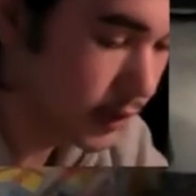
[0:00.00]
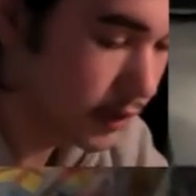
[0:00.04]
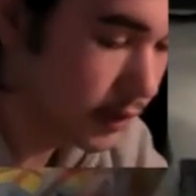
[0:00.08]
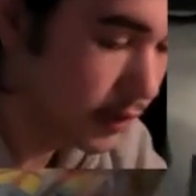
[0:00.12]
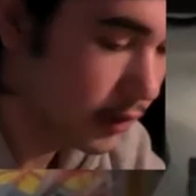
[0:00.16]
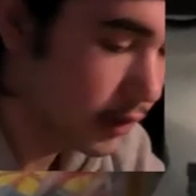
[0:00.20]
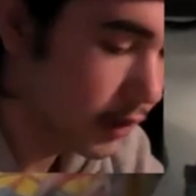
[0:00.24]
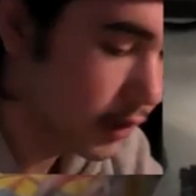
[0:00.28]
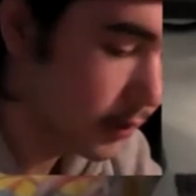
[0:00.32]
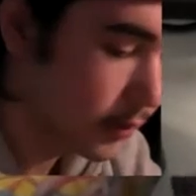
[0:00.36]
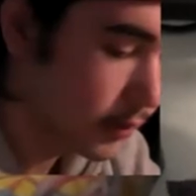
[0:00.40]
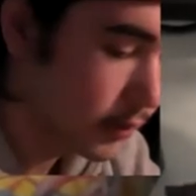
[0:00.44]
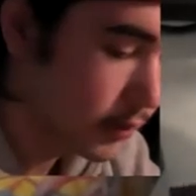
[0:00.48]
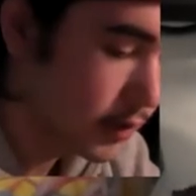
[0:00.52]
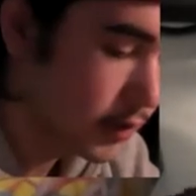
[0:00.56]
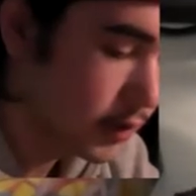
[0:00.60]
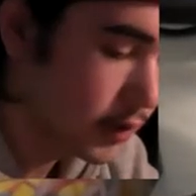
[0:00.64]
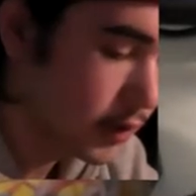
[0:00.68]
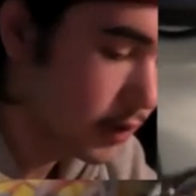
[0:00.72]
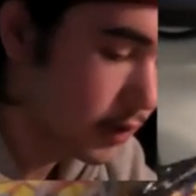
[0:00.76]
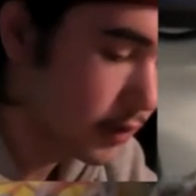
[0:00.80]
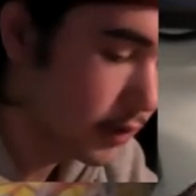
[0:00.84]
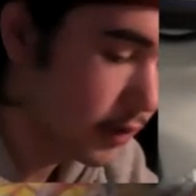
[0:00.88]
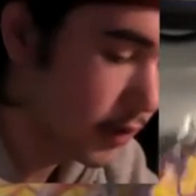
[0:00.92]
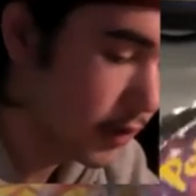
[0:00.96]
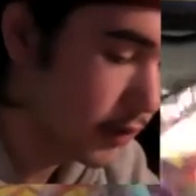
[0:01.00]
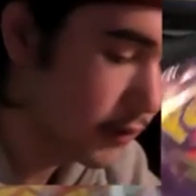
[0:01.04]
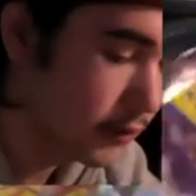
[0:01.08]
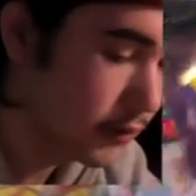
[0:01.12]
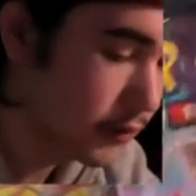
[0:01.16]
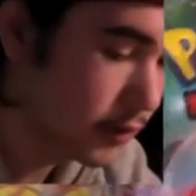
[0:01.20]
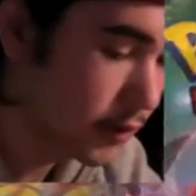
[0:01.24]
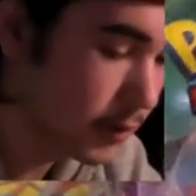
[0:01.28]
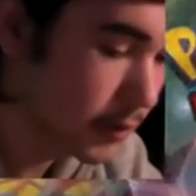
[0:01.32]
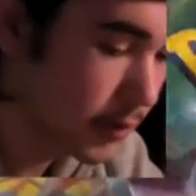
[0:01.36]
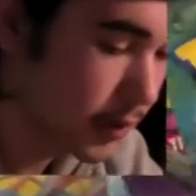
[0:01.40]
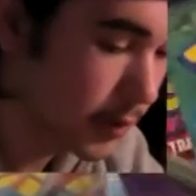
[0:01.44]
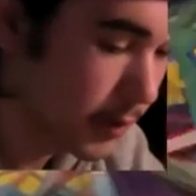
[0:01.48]
All right, so we have
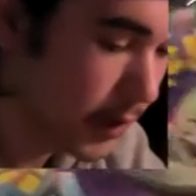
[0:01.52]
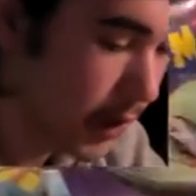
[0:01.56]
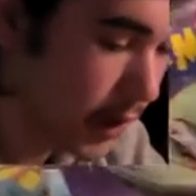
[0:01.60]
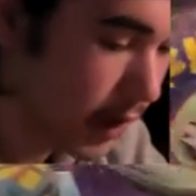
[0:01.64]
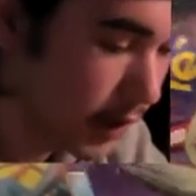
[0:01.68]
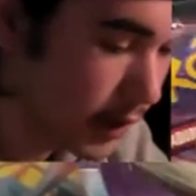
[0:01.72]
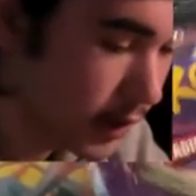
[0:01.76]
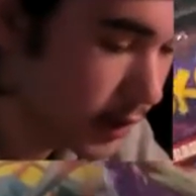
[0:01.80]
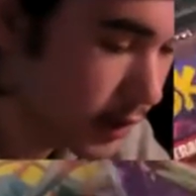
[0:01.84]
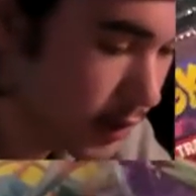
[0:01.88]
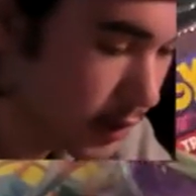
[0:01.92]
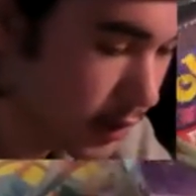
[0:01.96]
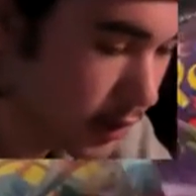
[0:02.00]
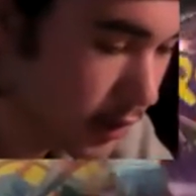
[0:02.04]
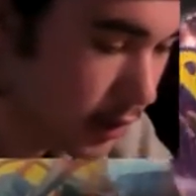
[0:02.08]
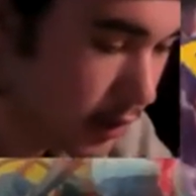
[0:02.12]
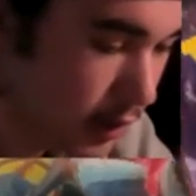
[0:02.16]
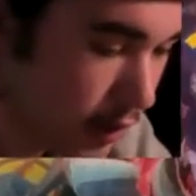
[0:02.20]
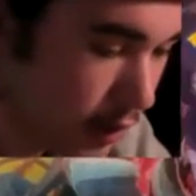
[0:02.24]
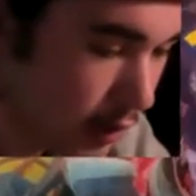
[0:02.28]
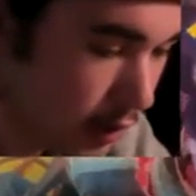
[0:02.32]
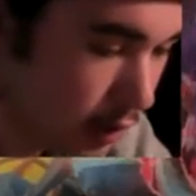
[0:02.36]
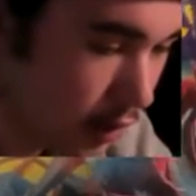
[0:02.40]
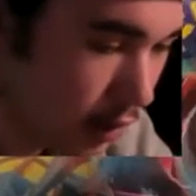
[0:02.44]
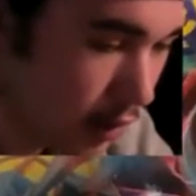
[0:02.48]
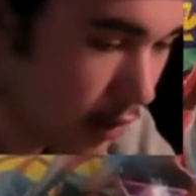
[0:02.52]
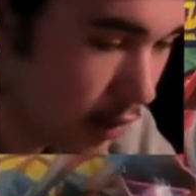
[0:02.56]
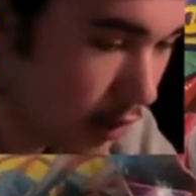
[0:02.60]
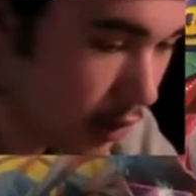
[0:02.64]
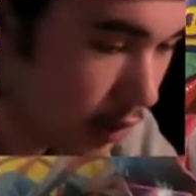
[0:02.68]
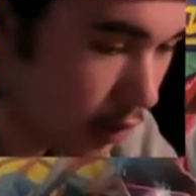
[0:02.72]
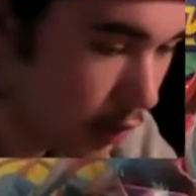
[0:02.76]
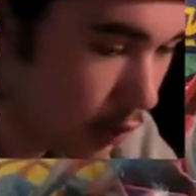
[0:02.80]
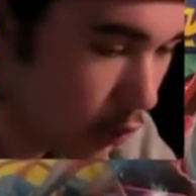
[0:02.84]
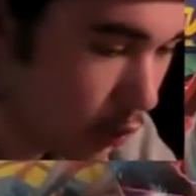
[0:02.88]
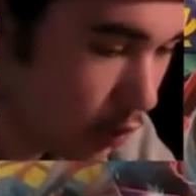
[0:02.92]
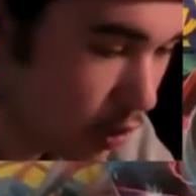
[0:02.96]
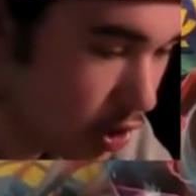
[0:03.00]
four more packs.
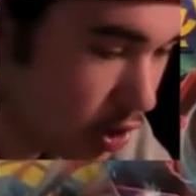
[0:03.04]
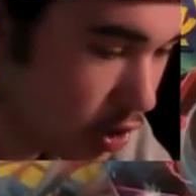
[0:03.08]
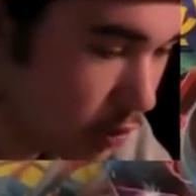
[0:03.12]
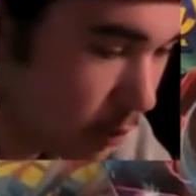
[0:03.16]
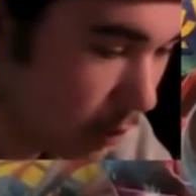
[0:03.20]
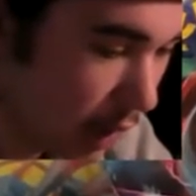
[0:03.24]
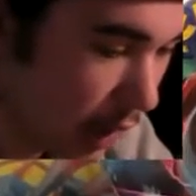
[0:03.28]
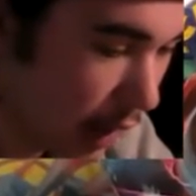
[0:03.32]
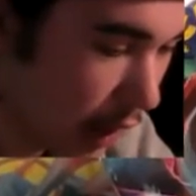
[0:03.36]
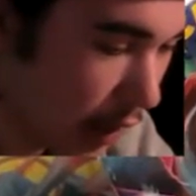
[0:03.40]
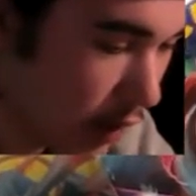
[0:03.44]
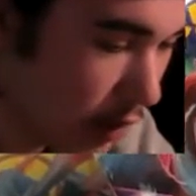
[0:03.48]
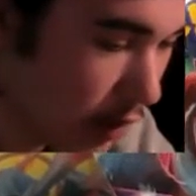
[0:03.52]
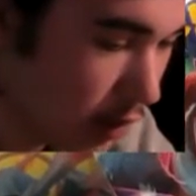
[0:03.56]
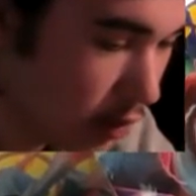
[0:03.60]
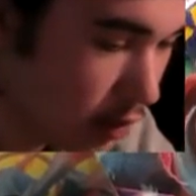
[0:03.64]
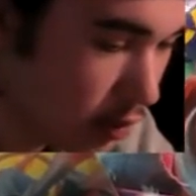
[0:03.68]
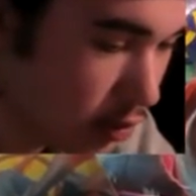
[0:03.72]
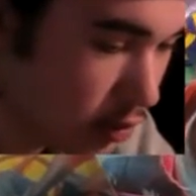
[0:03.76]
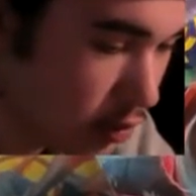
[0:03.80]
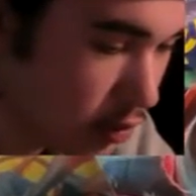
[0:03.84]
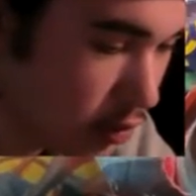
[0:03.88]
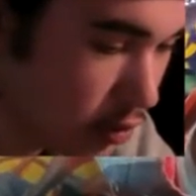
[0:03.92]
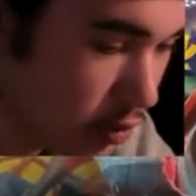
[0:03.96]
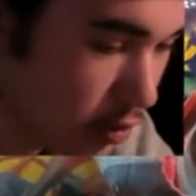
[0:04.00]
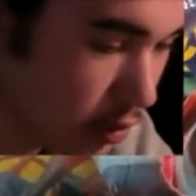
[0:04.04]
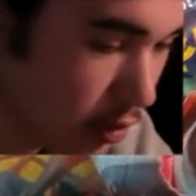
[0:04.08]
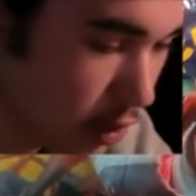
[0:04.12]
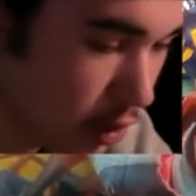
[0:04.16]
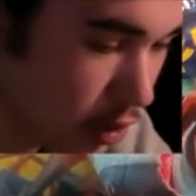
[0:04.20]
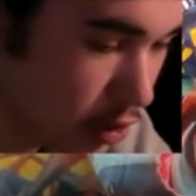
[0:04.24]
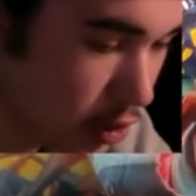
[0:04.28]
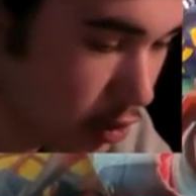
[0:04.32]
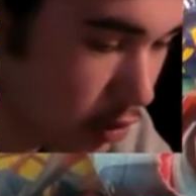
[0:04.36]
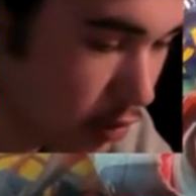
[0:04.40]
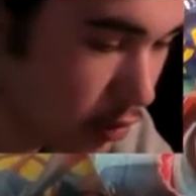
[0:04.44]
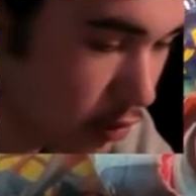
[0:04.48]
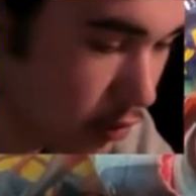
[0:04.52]
Which pack art should I
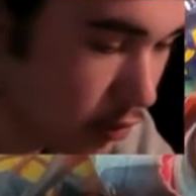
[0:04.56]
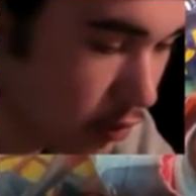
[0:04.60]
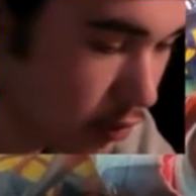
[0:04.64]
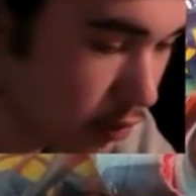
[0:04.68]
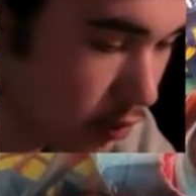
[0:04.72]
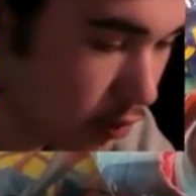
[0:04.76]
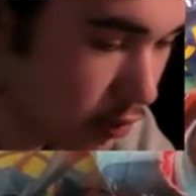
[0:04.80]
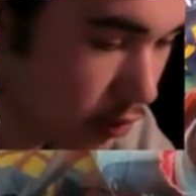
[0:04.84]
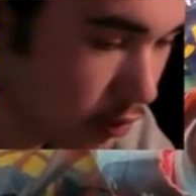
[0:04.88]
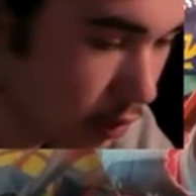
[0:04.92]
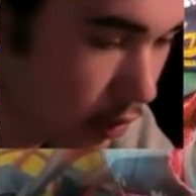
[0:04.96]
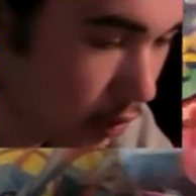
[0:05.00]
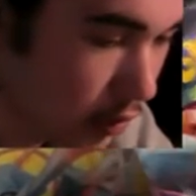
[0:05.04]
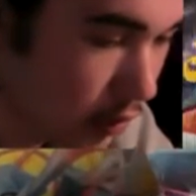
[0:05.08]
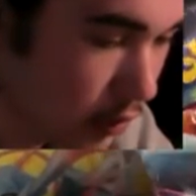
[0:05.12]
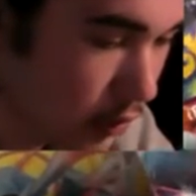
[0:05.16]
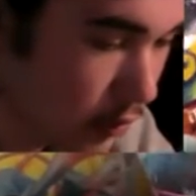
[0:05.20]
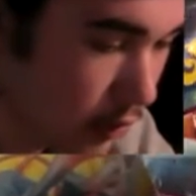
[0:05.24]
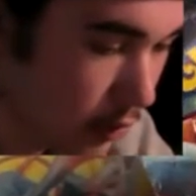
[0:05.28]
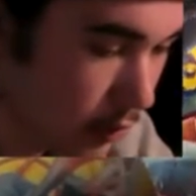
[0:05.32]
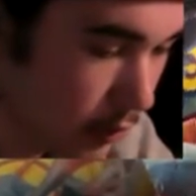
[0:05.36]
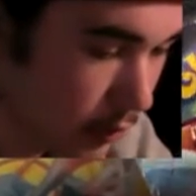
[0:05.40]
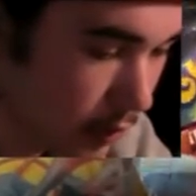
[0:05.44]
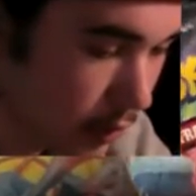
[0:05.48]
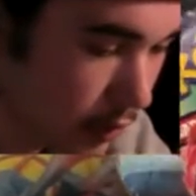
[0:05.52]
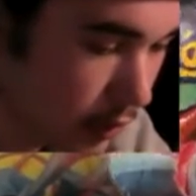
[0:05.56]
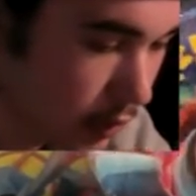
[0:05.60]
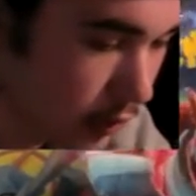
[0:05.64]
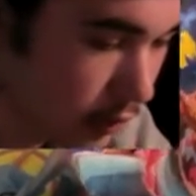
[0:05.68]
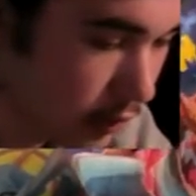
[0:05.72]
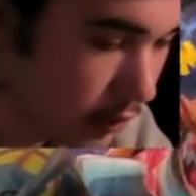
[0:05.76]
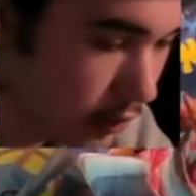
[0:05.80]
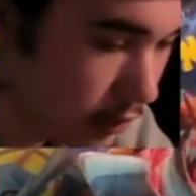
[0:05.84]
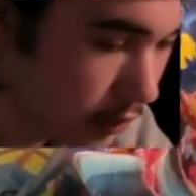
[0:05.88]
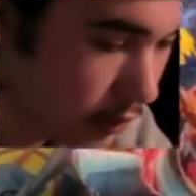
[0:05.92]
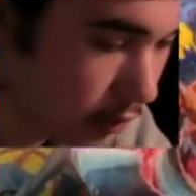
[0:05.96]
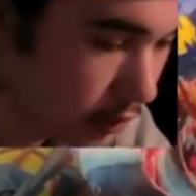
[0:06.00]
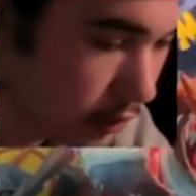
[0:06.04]
choose? Oh, you want me to,
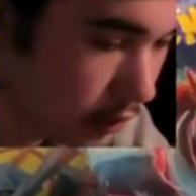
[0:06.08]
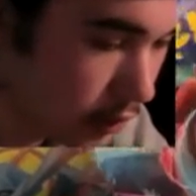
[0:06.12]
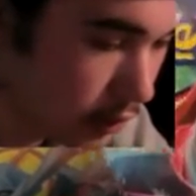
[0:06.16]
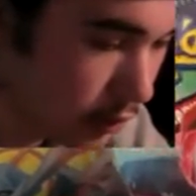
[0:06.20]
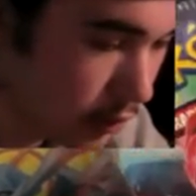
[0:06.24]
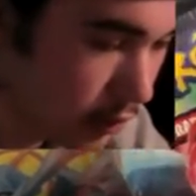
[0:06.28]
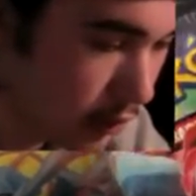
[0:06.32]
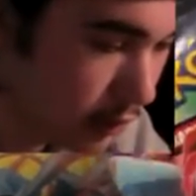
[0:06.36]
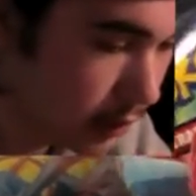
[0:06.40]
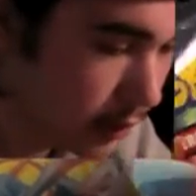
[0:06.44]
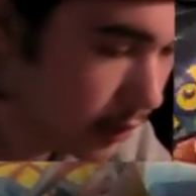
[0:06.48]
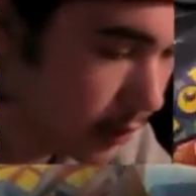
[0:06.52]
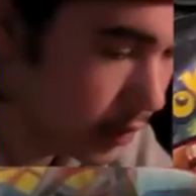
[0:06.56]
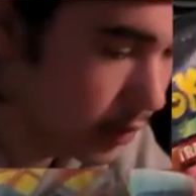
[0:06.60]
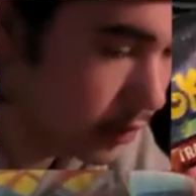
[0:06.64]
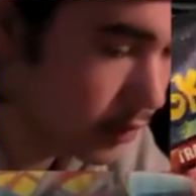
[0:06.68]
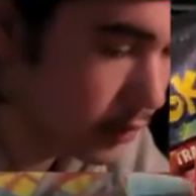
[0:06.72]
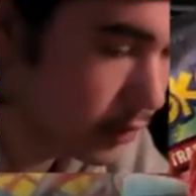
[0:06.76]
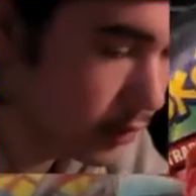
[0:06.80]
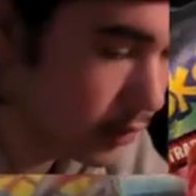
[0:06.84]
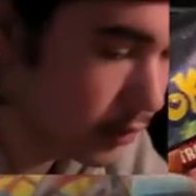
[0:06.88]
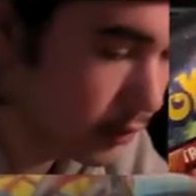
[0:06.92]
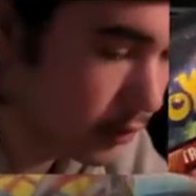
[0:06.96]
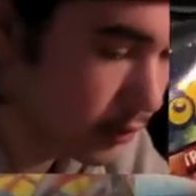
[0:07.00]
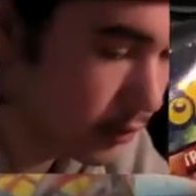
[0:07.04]
you want me to do